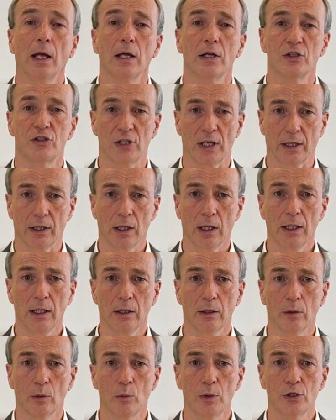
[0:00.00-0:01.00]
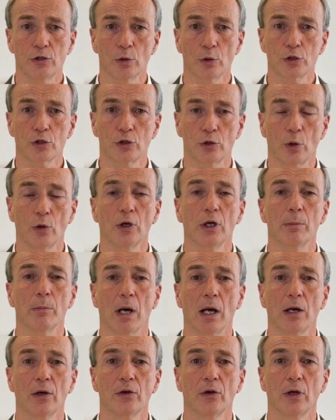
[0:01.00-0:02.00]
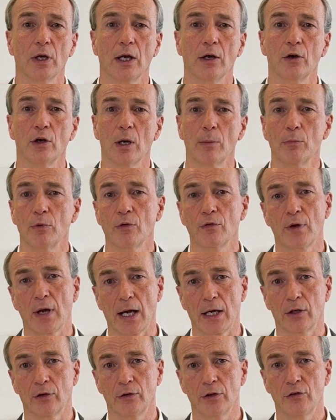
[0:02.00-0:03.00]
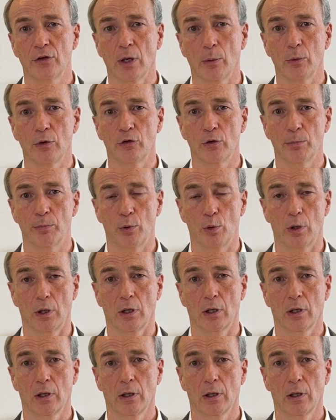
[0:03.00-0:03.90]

Secondly, we saw strong demand in a number of categories that we support.